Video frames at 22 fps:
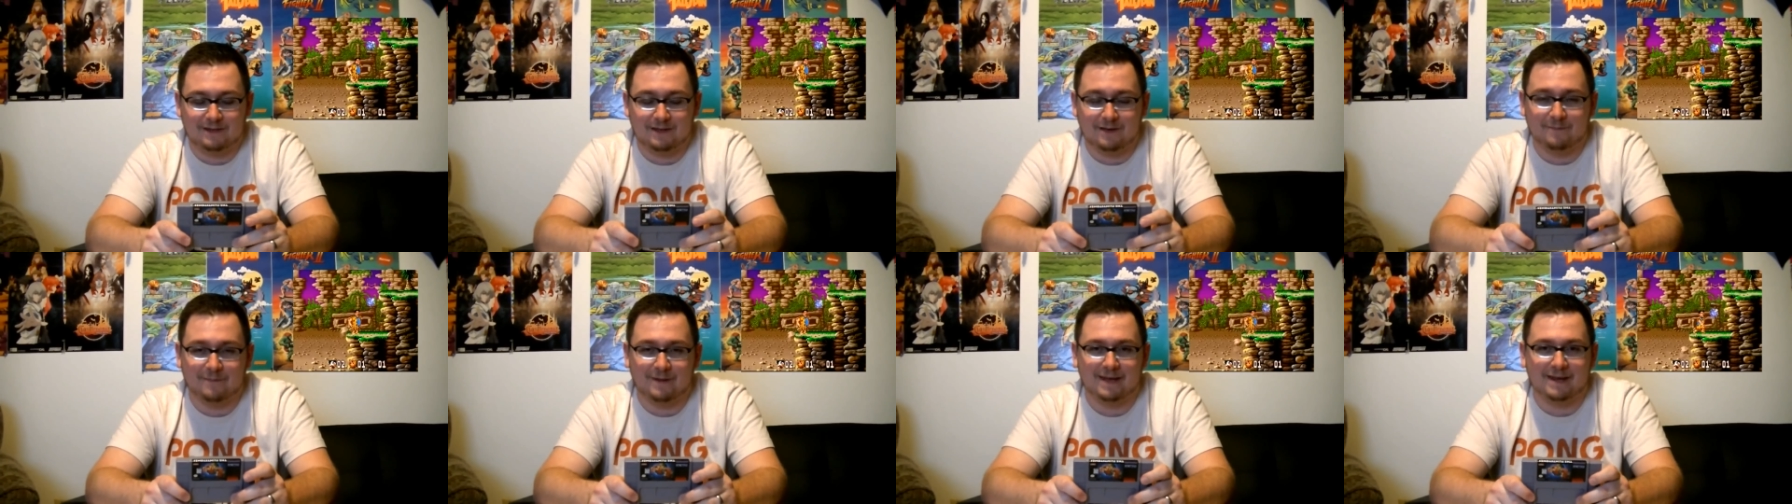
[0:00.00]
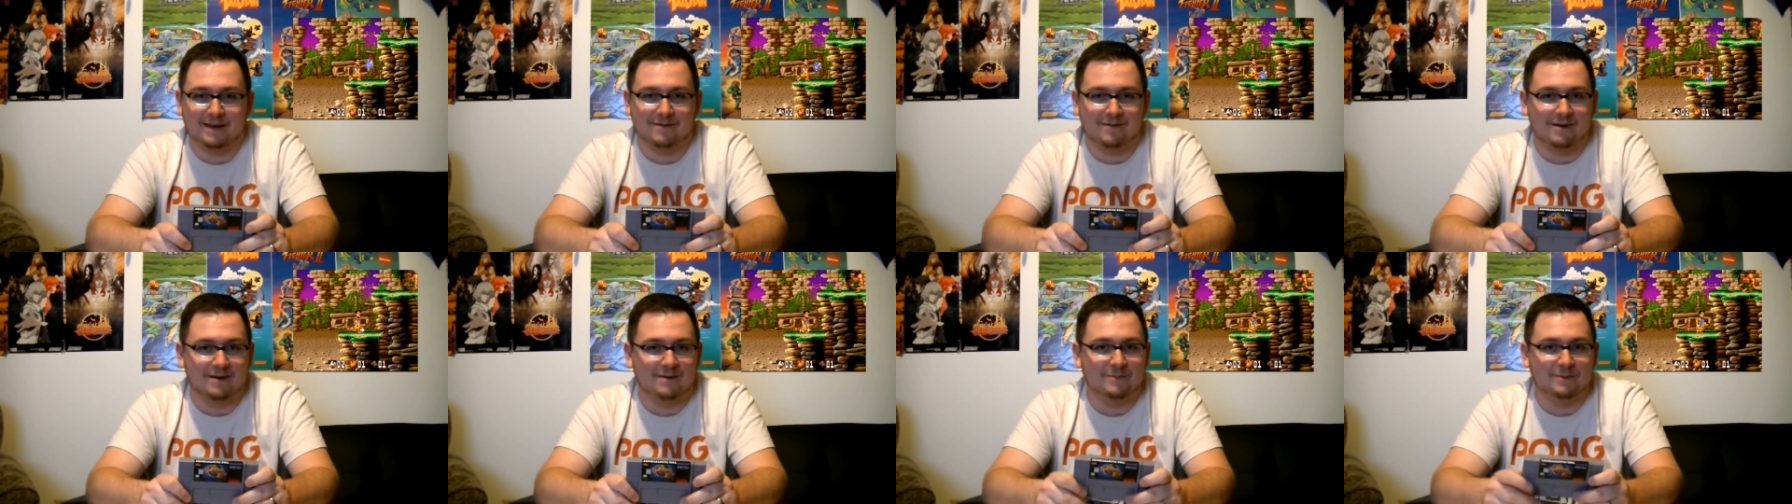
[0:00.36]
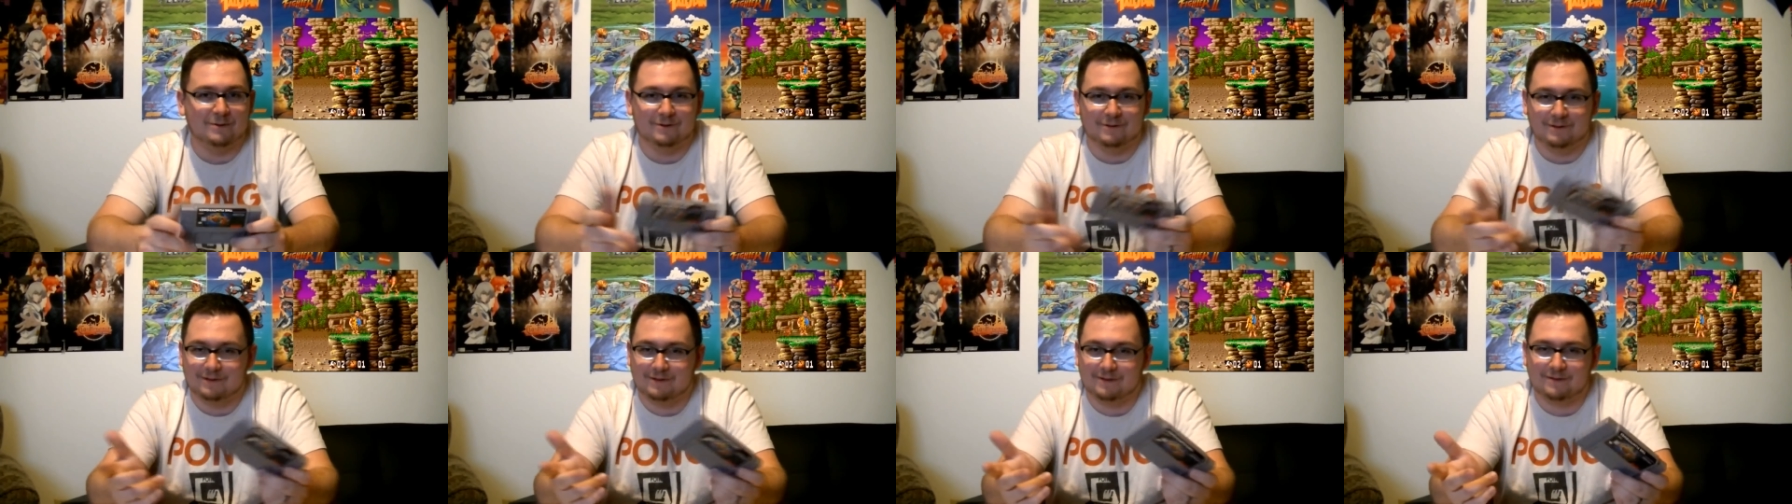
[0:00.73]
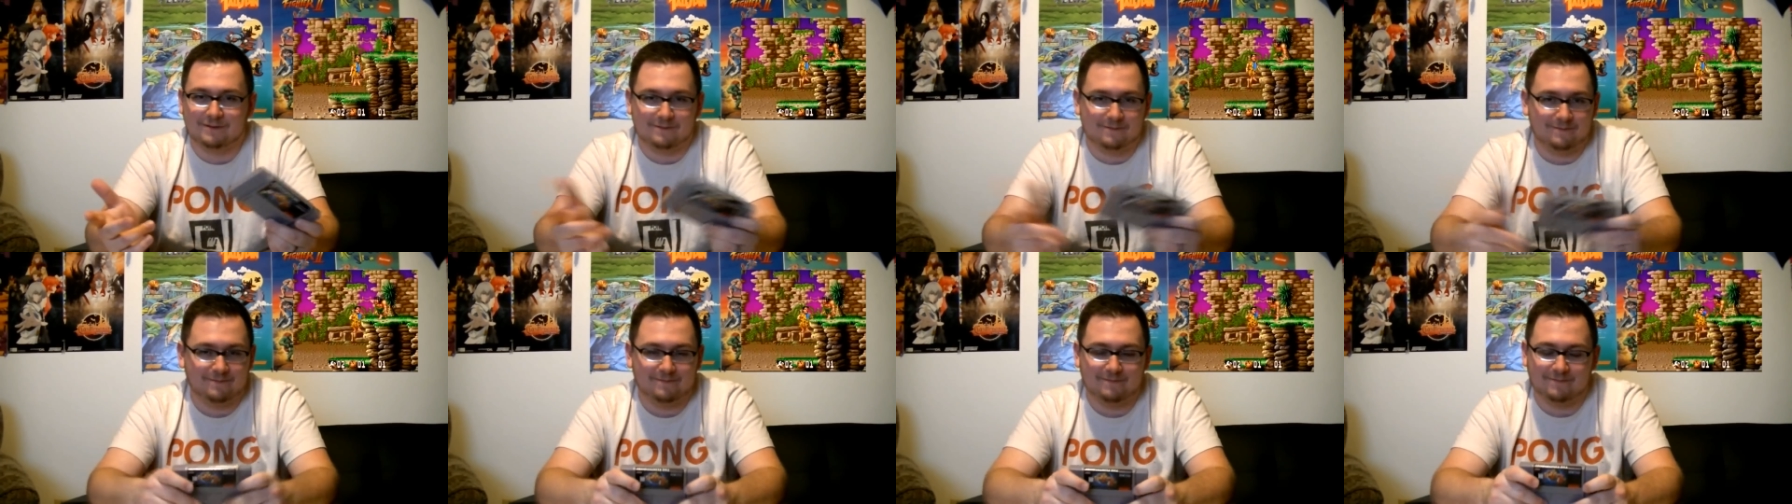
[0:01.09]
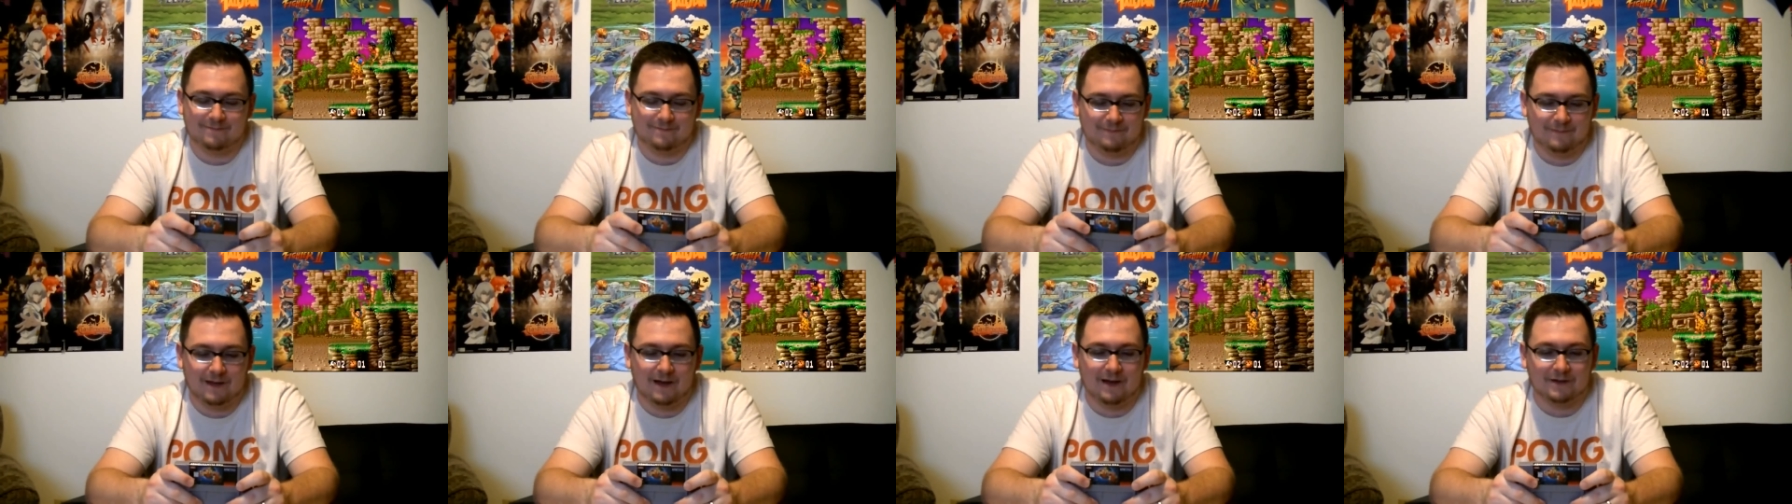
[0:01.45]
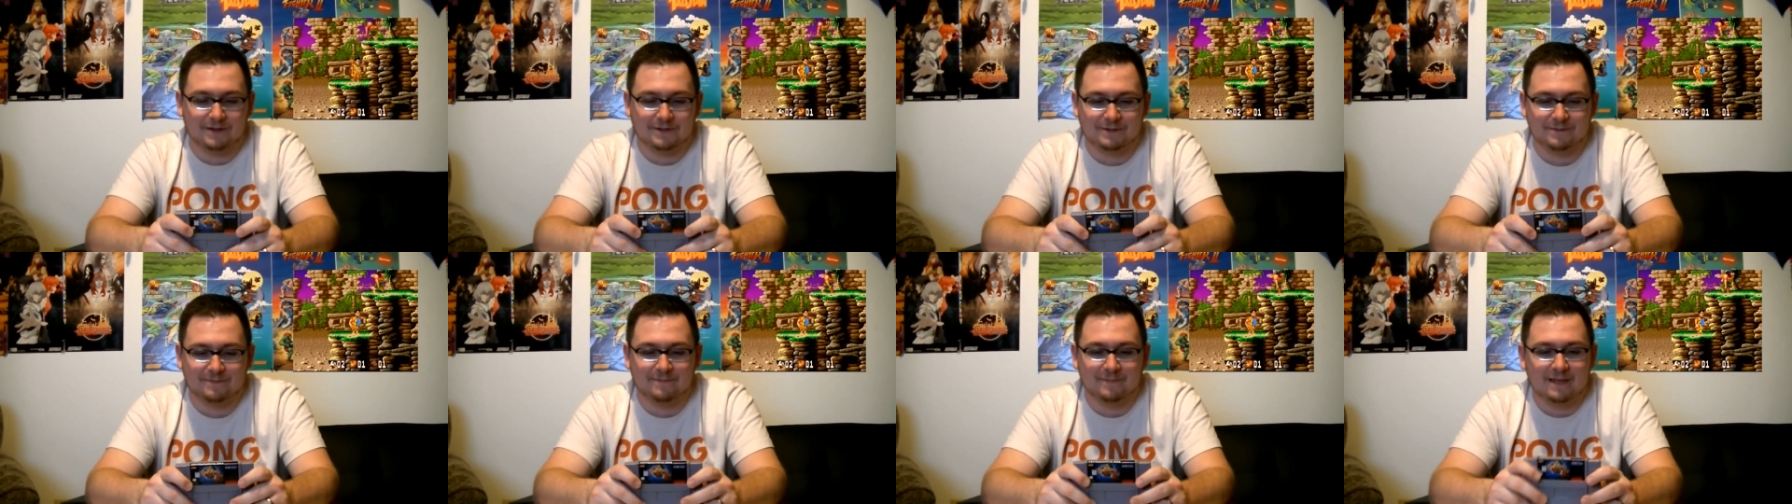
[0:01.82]
You know, Betty Rubble is
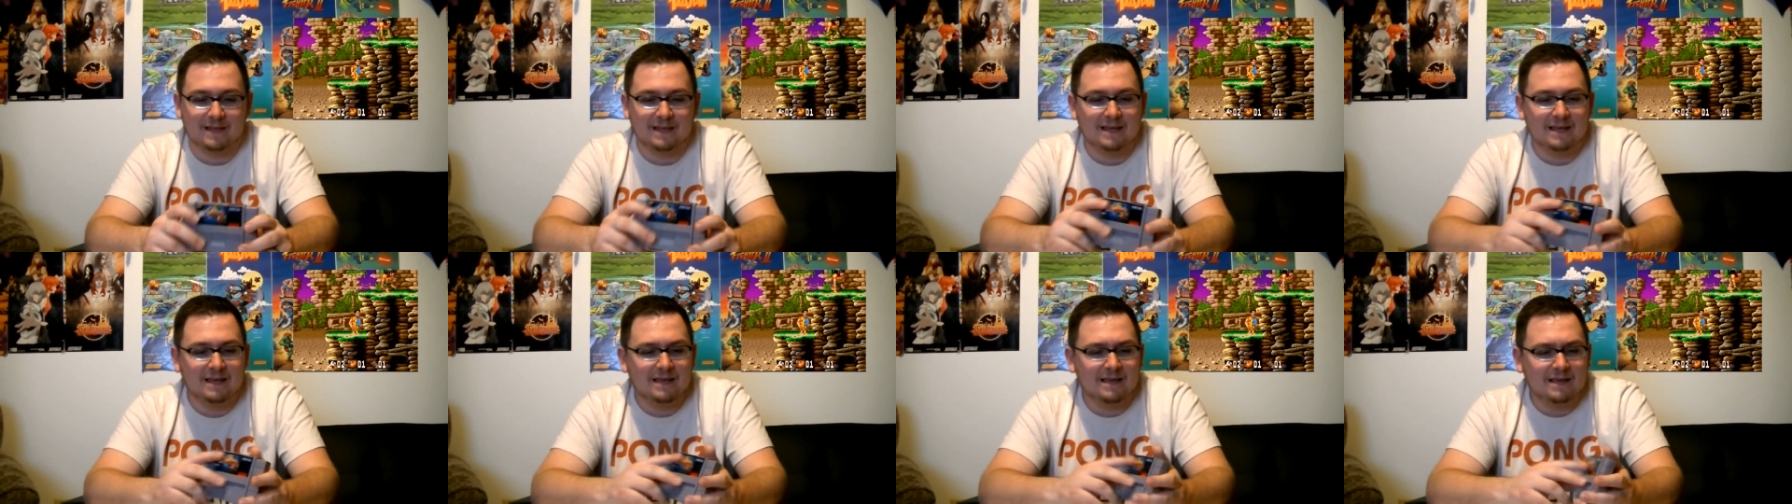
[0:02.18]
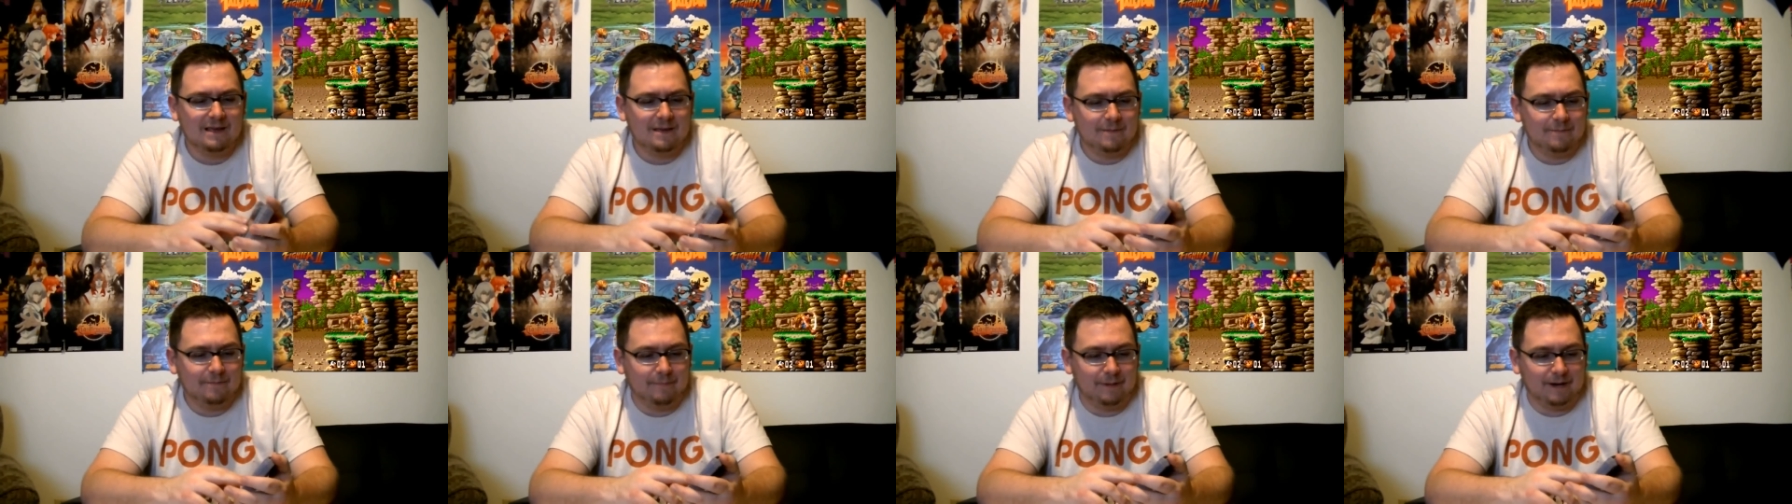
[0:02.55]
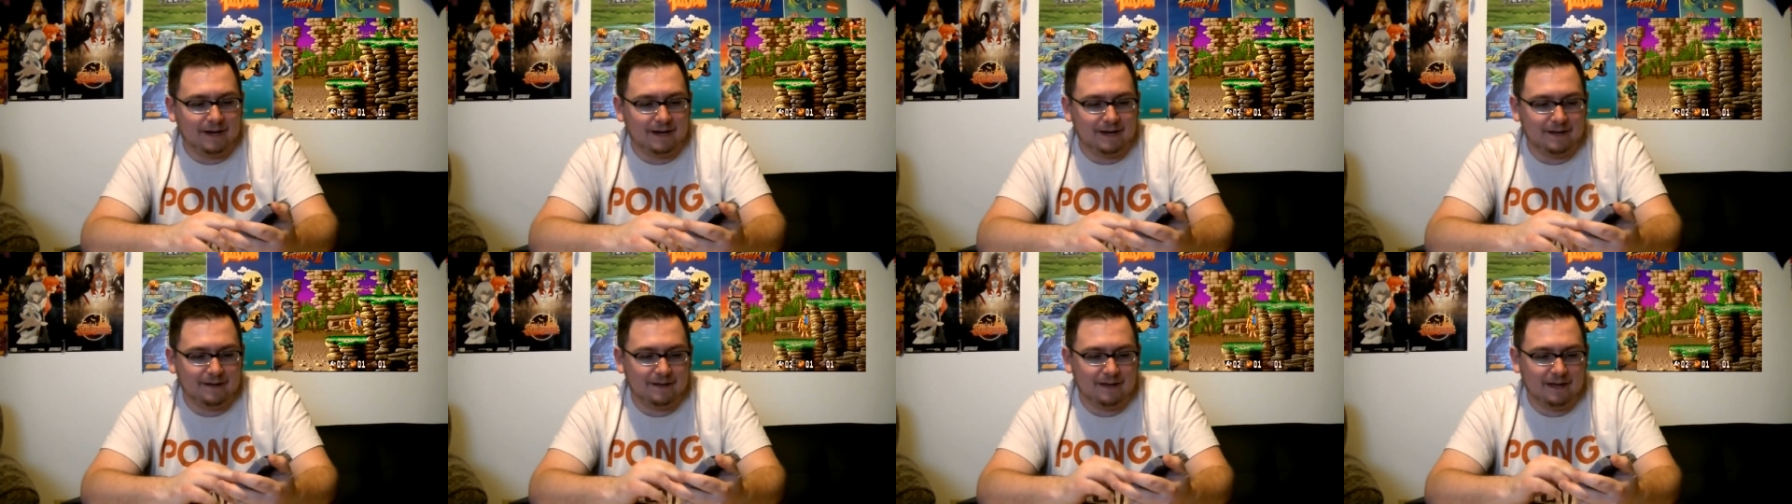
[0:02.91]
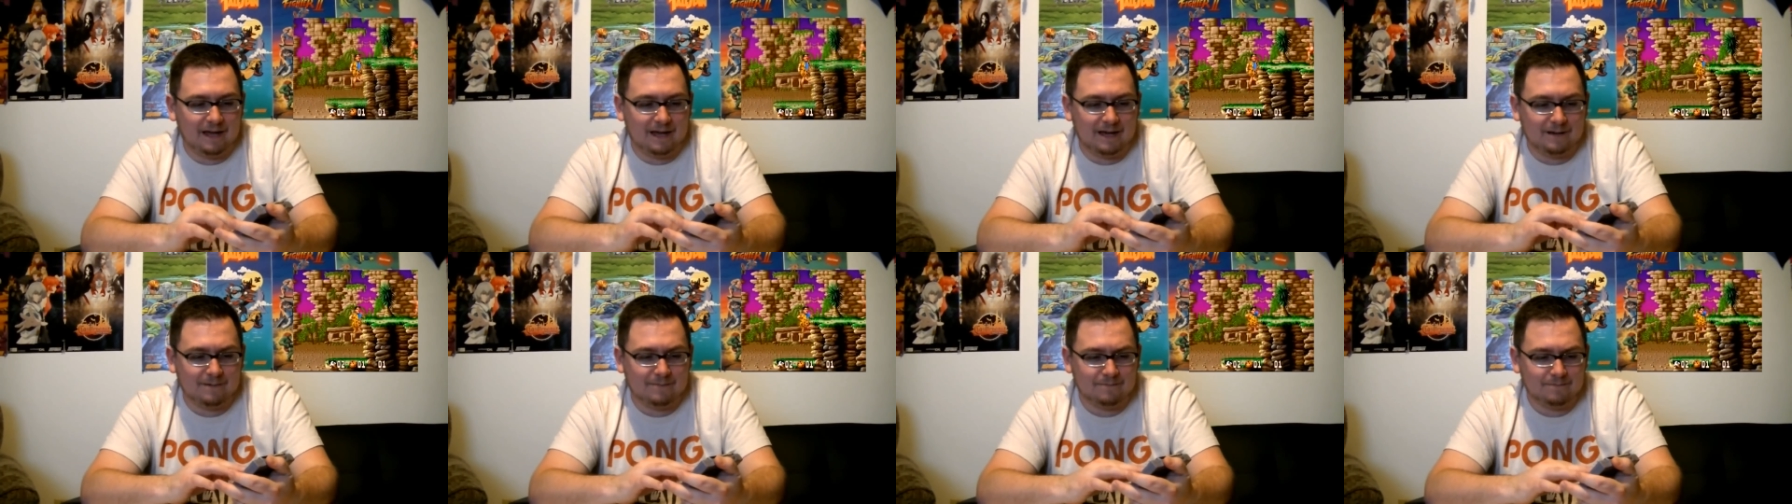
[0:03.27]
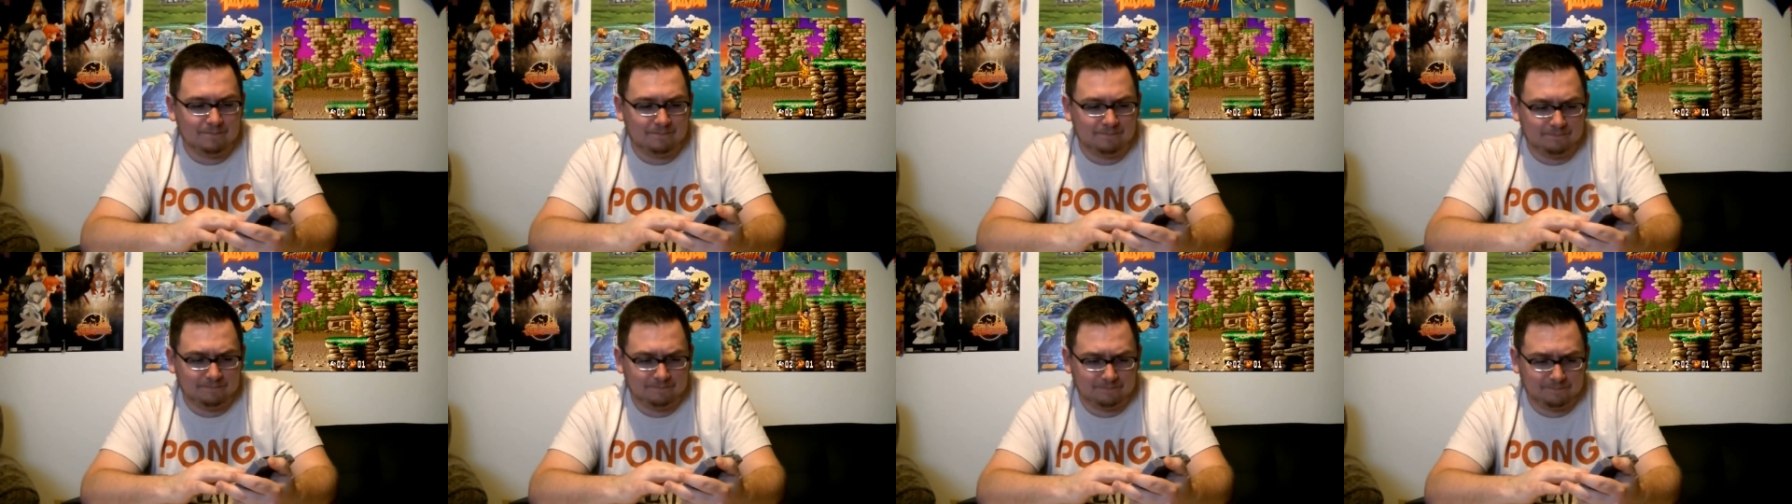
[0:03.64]
awesome. But um,